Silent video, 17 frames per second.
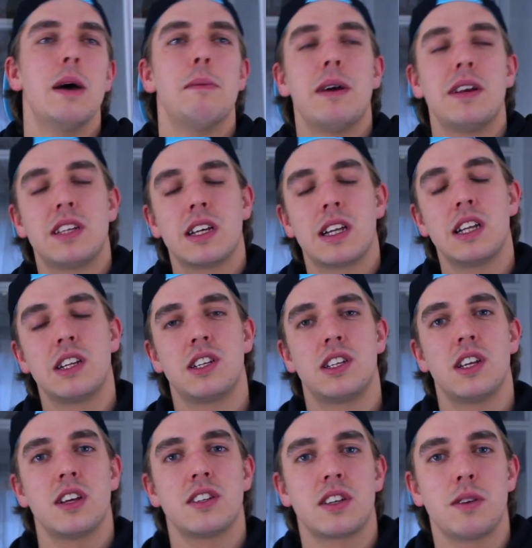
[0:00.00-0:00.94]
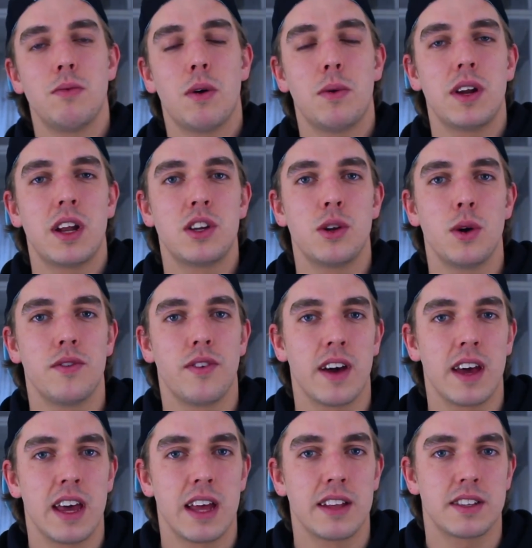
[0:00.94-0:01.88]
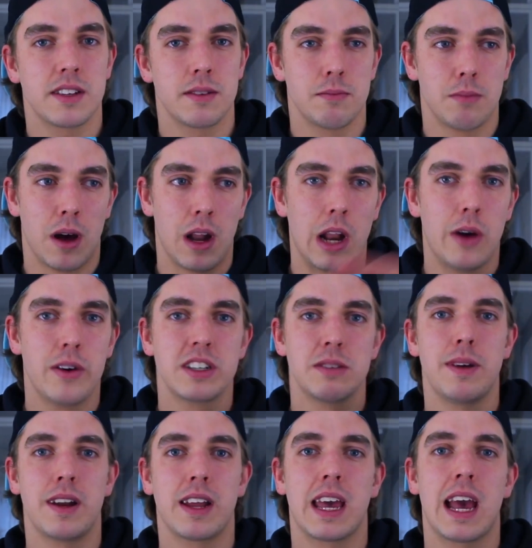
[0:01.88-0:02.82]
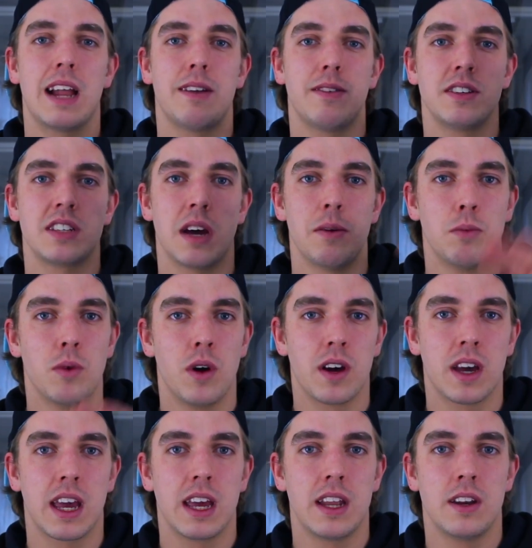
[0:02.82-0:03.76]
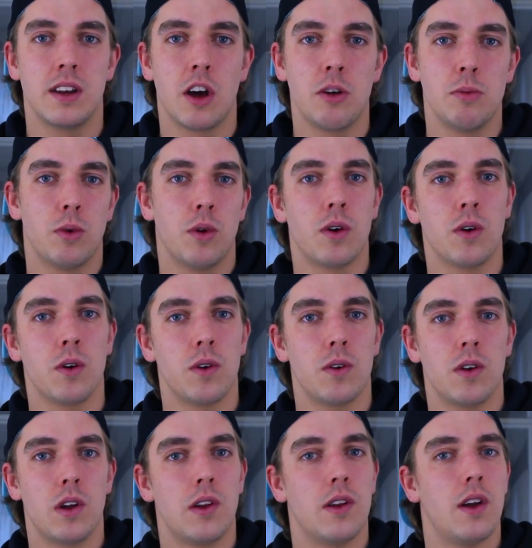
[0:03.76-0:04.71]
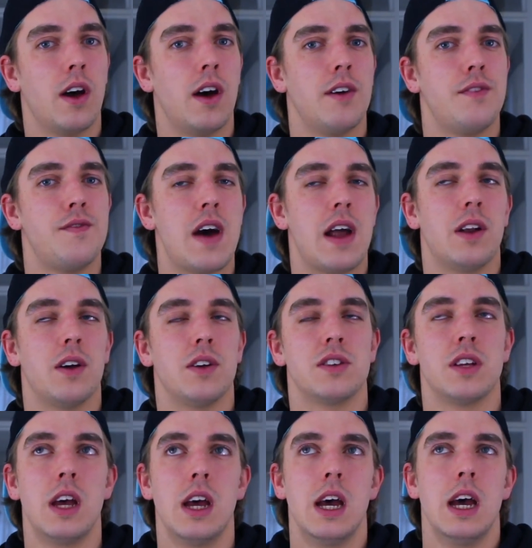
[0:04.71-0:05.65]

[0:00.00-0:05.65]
Basically, she's asking, what would I do if I hit my lowest amount of calories and weren't getting no more fat loss?